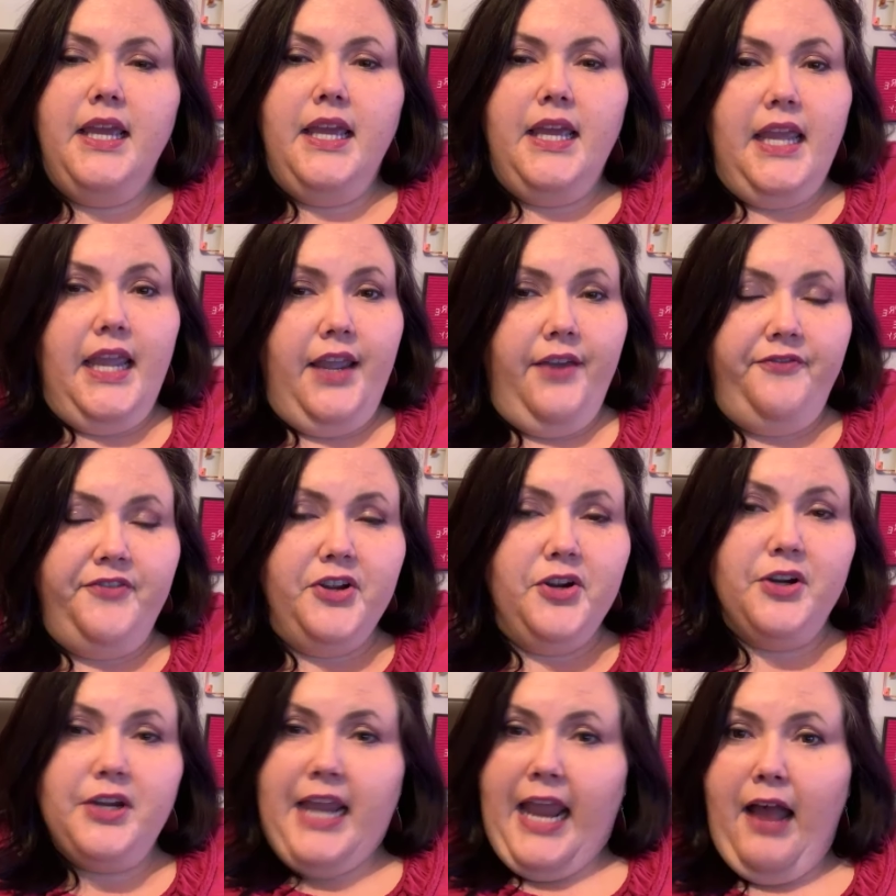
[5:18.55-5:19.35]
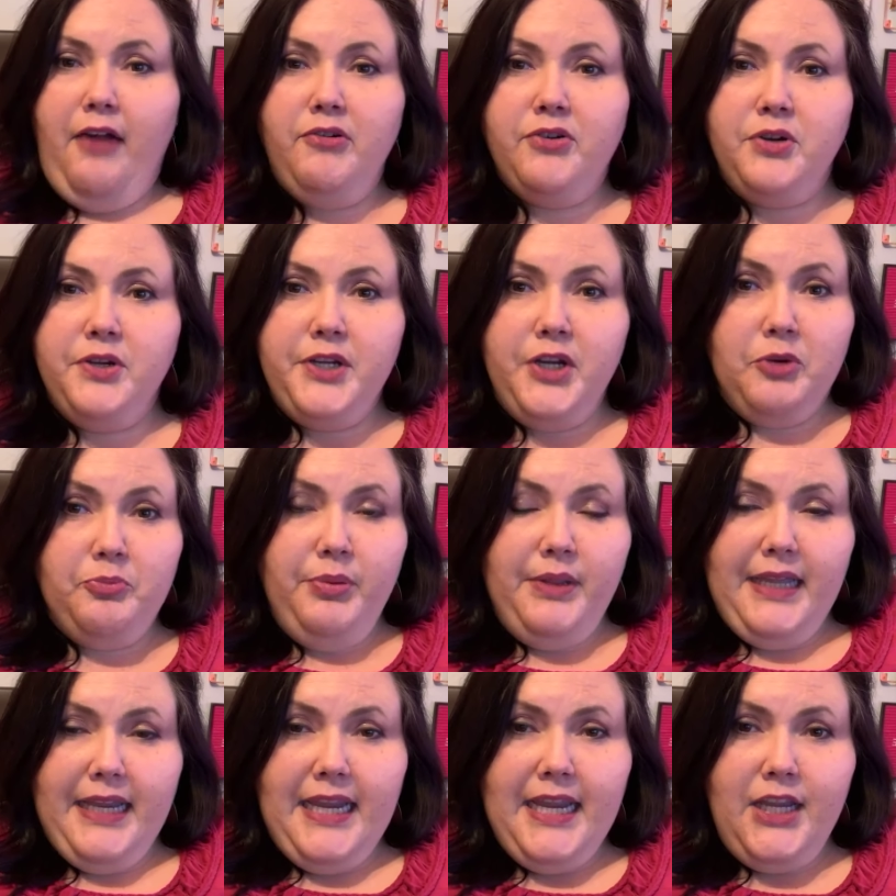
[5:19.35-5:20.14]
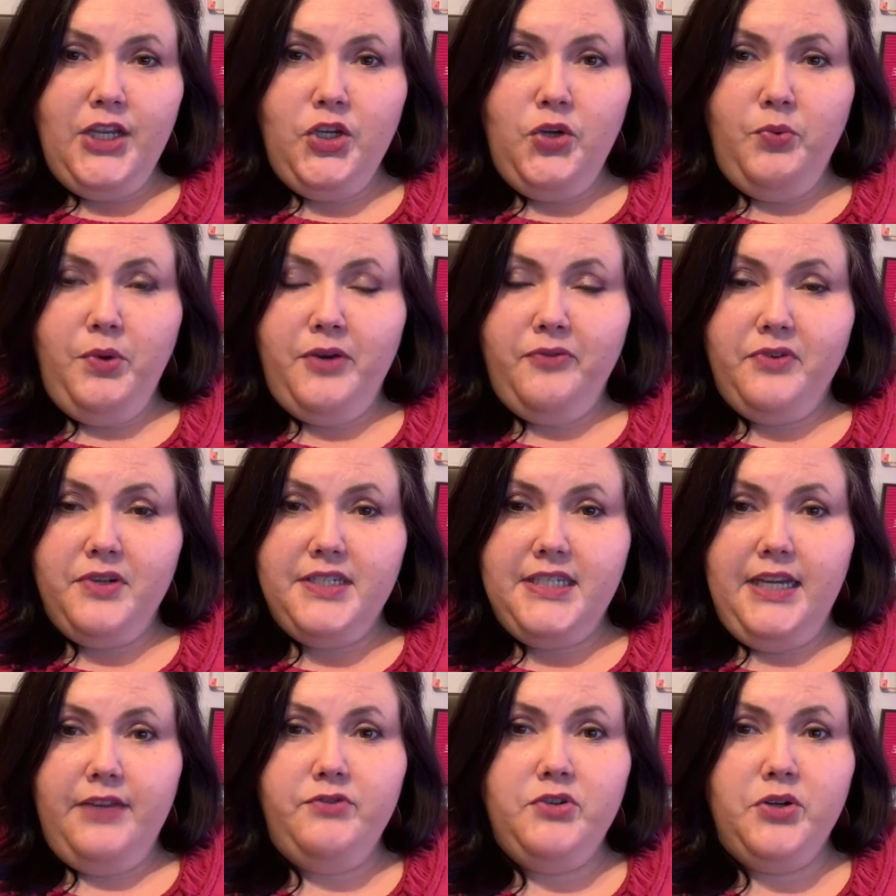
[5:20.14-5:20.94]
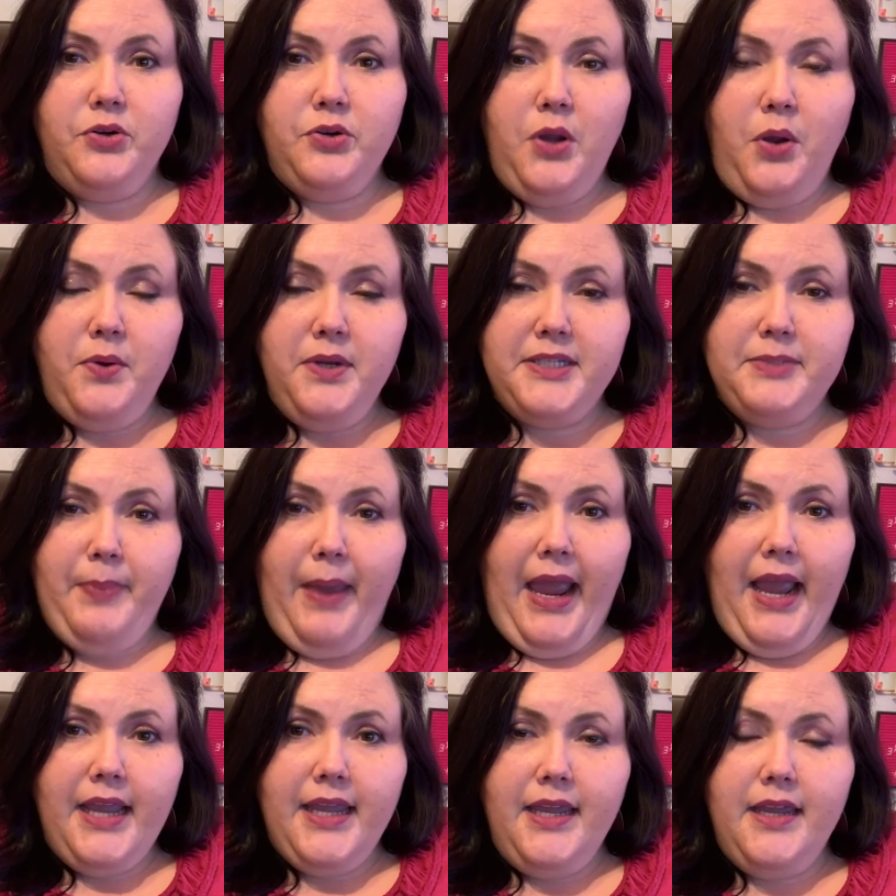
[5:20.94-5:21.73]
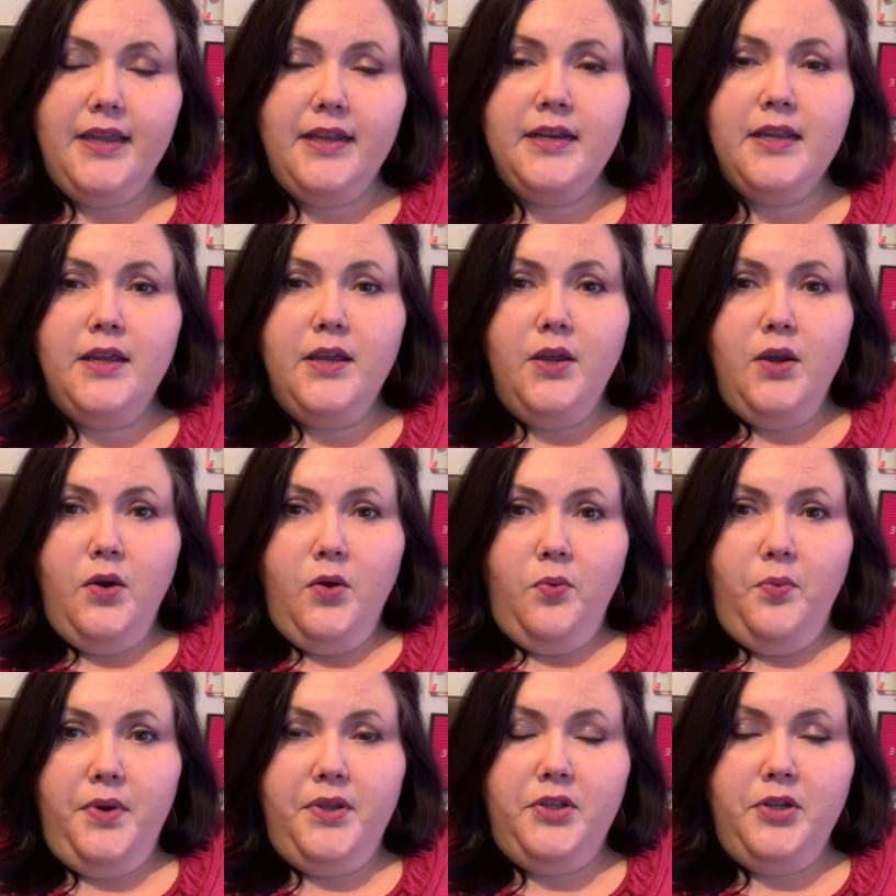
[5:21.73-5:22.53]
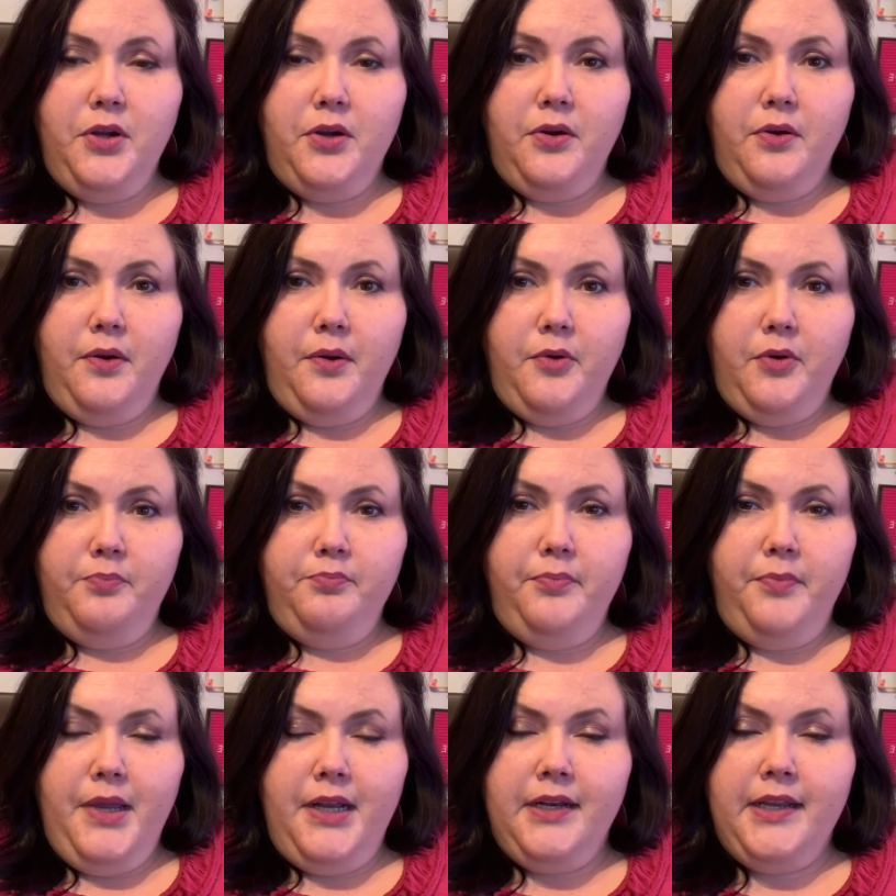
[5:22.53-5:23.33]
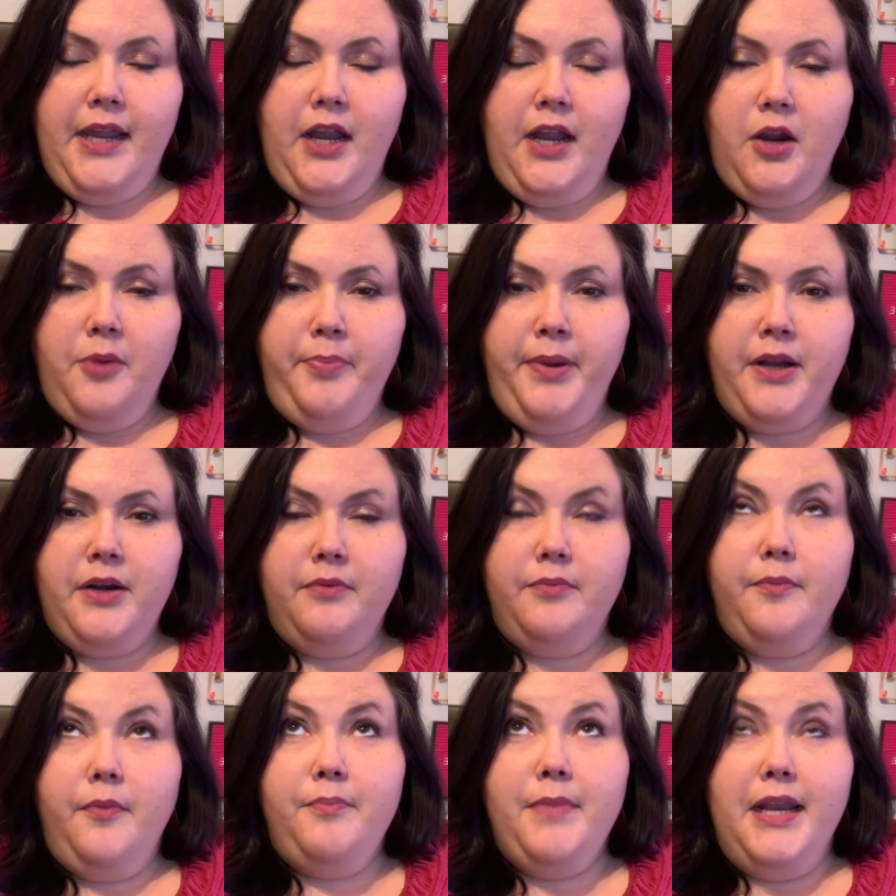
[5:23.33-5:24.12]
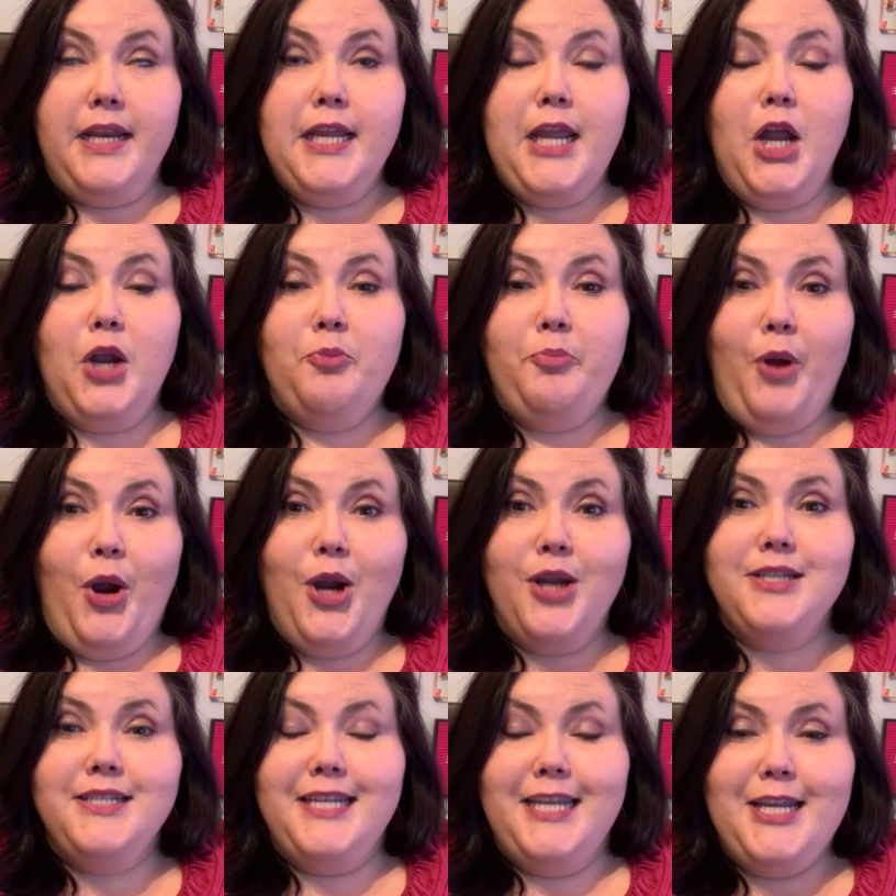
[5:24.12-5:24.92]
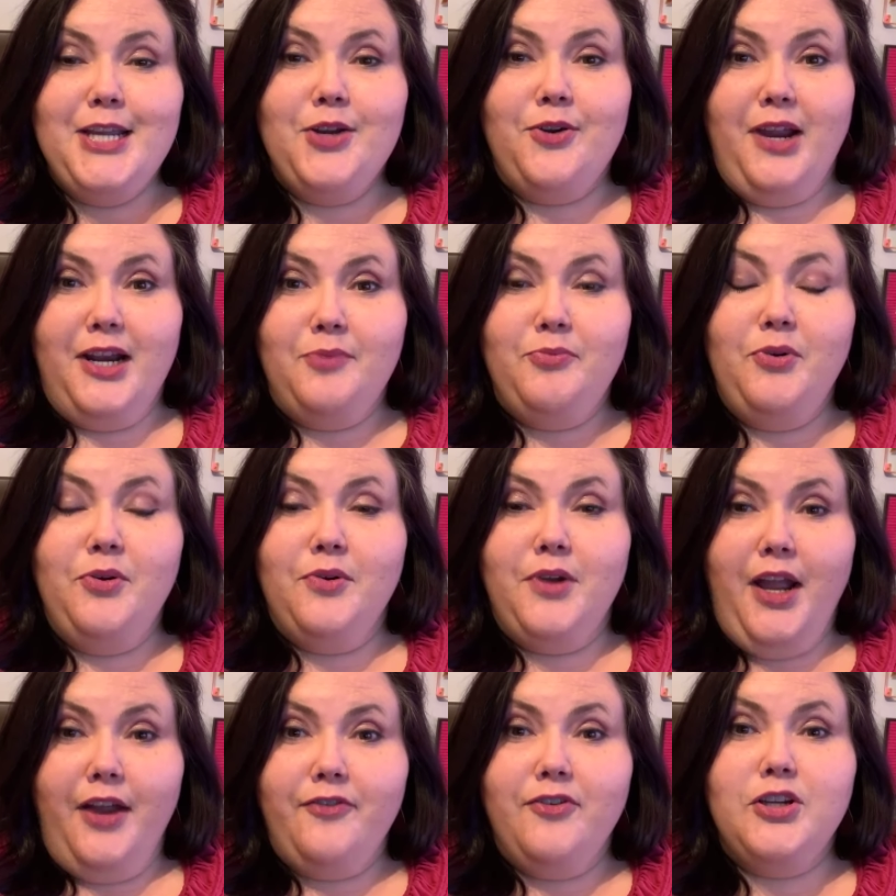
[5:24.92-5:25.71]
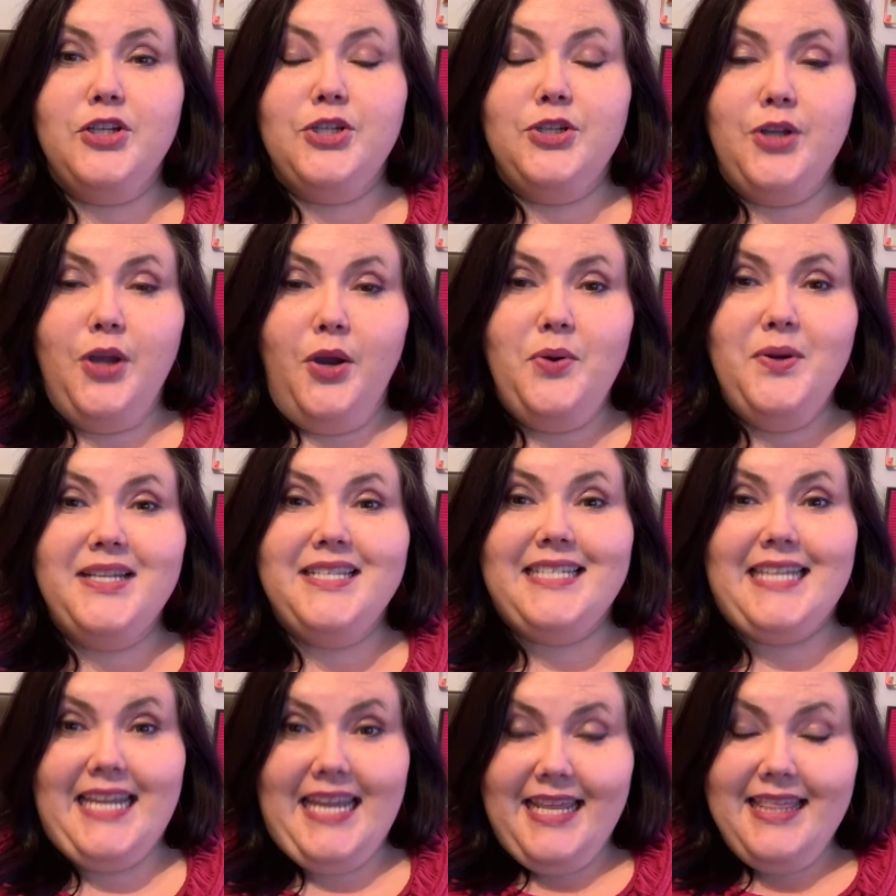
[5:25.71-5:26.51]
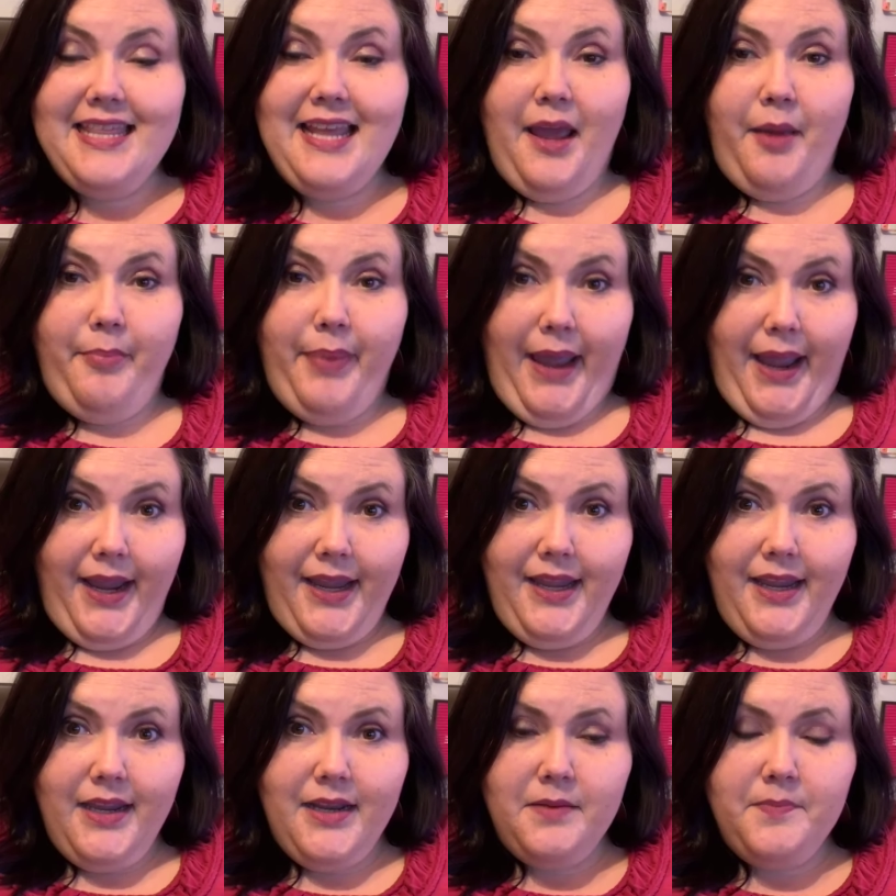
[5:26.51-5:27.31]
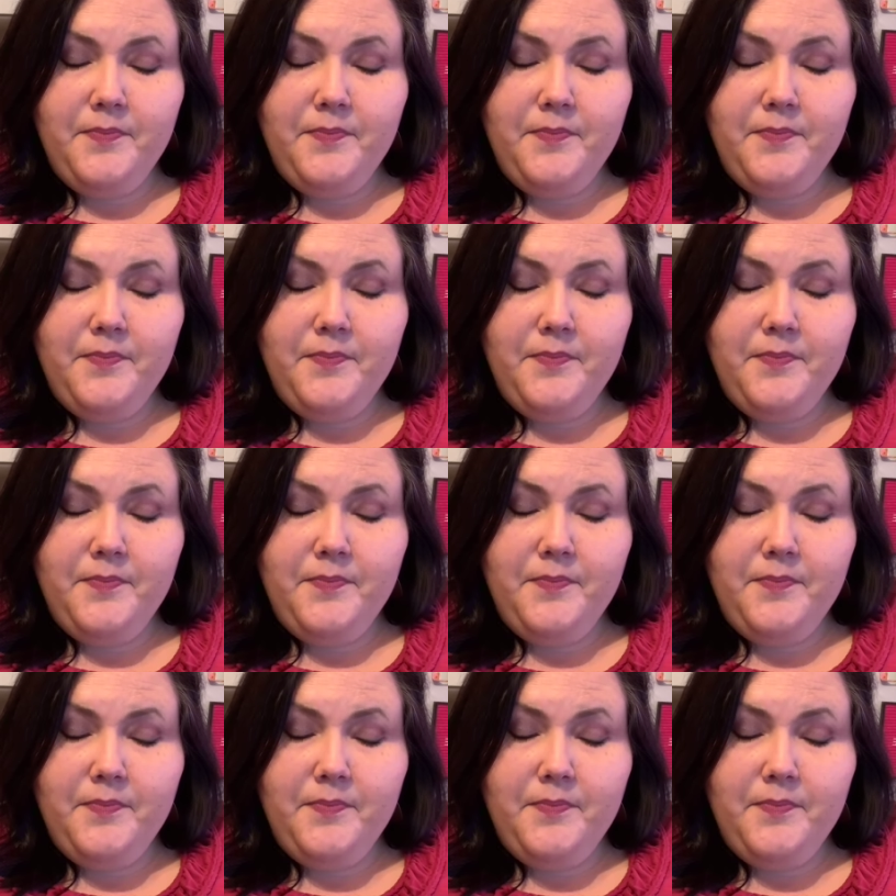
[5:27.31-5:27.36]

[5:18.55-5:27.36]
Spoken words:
If you're a calendar year plan, you would have received your notice packet with your Medicare Part D credible coverage notice in that packet.